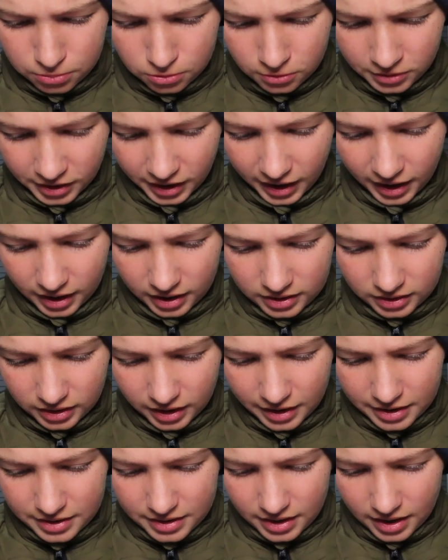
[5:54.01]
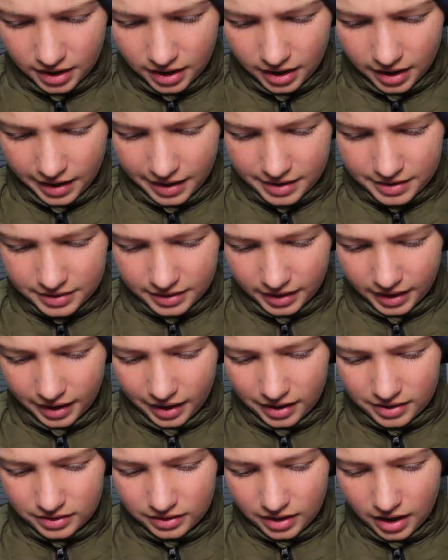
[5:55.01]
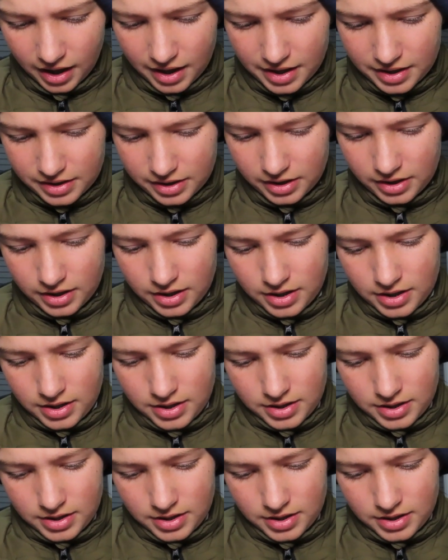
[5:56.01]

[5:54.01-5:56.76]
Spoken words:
Port Adelaide and Adelaide.